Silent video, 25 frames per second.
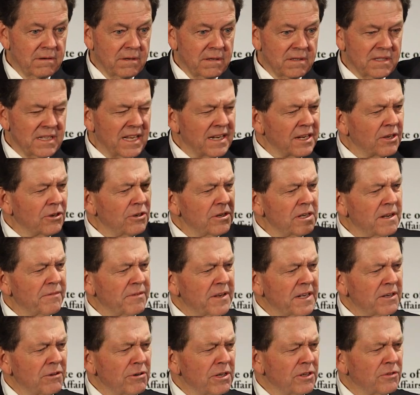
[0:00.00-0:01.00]
Is that a good enough
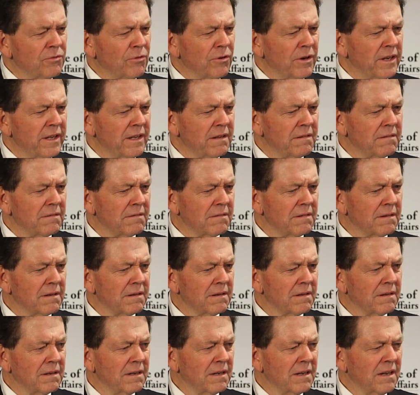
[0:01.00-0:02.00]
increase for you?
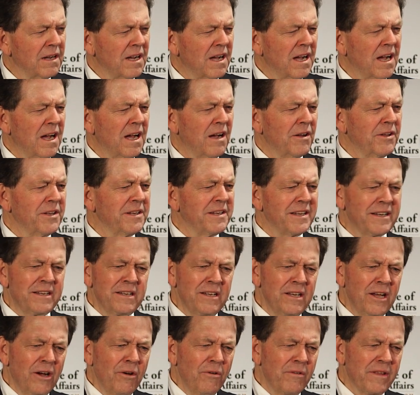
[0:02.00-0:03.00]
Oh, you
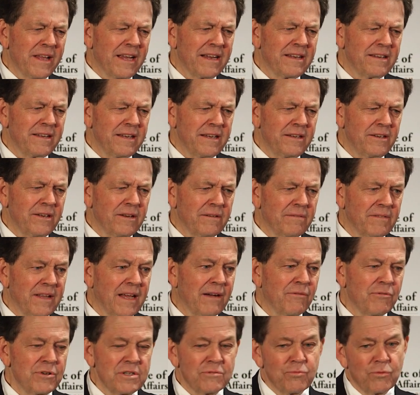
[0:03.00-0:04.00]
didn't know that, did you?
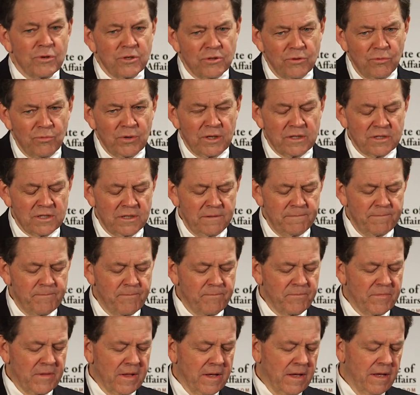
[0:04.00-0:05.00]
That was Woodrow Wilson.
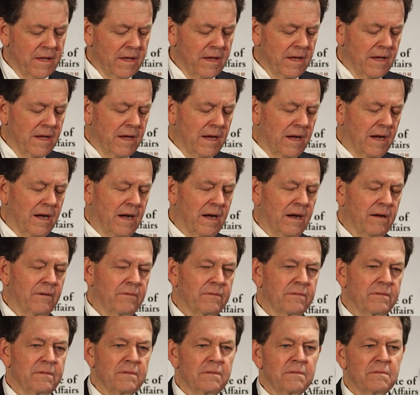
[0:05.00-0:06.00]

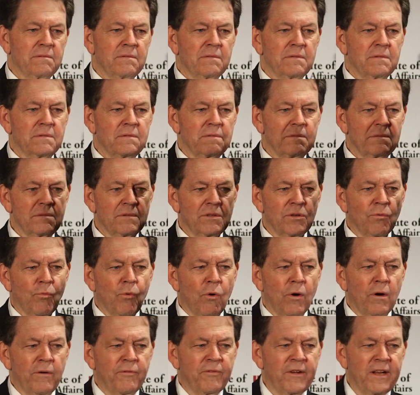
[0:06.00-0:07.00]
The
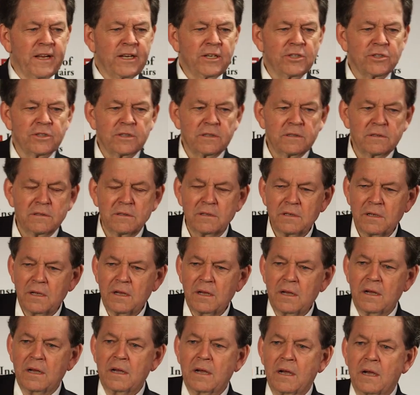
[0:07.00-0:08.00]
war finished,
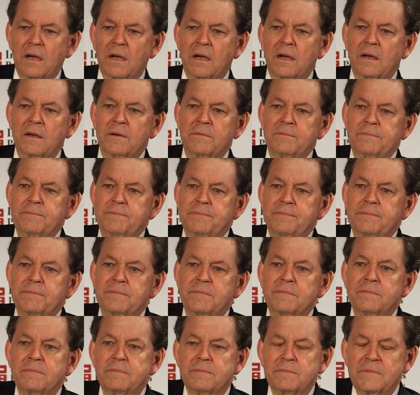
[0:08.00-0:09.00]
and
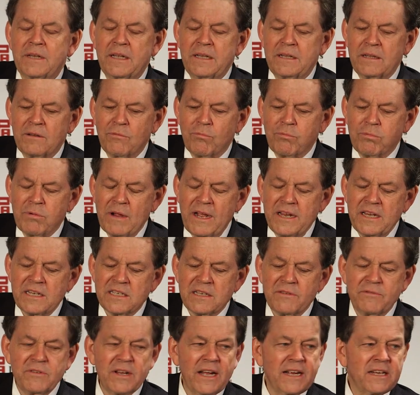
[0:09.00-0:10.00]
the
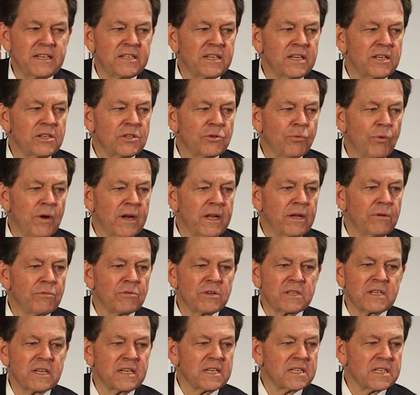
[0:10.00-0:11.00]
race of 1920
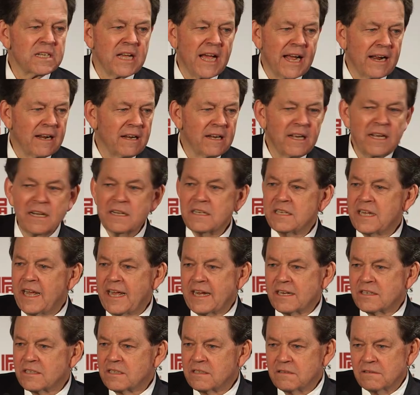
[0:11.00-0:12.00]
was exactly on
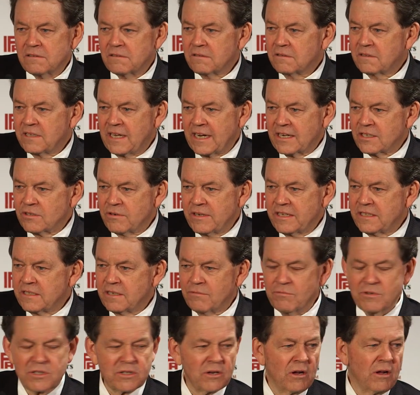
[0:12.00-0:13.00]
tax rates.
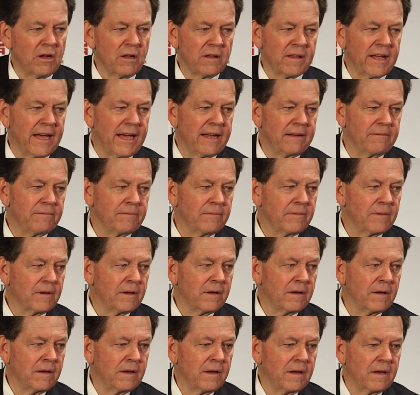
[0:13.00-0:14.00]
It was all that.
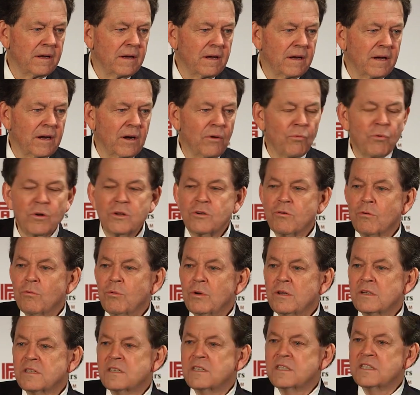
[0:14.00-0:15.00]
Woodrow
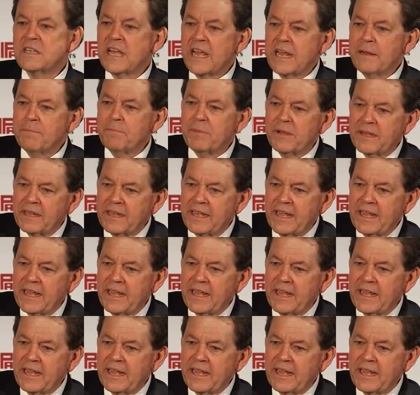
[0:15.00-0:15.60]
Wilson's handpicked